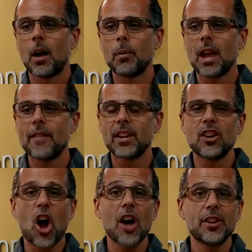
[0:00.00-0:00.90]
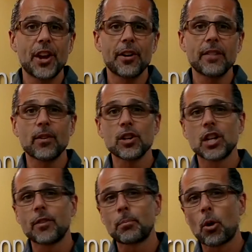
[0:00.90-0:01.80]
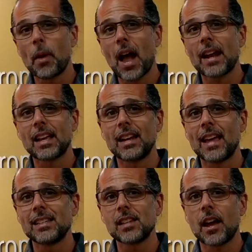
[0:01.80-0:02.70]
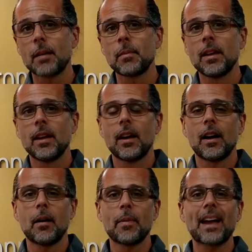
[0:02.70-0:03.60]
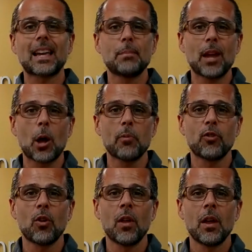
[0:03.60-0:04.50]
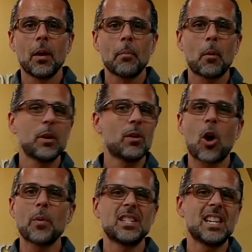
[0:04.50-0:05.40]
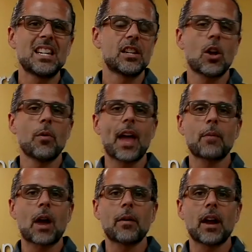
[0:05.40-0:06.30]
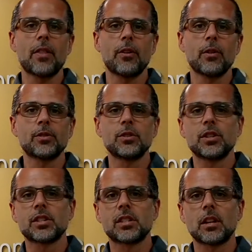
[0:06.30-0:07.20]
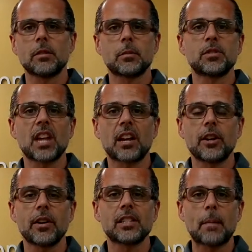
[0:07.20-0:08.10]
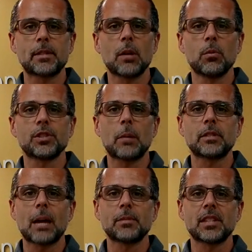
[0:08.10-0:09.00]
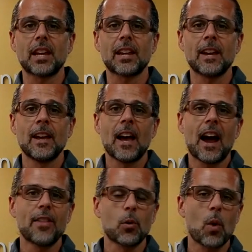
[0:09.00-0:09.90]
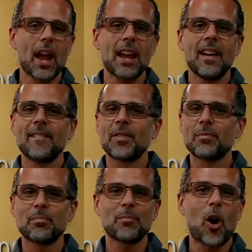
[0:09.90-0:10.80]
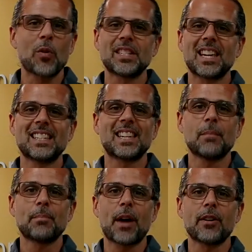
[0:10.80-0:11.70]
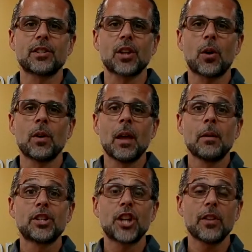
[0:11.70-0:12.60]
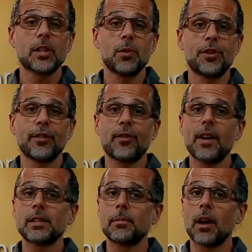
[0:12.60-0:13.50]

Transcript: We have a non-dairy version of a probiotic and enzyme that can be helpful. But we don't always need to go that route either. Those are just some secondary steps that we'll sometimes take. Either way, all these kids get better. So share this with your friends.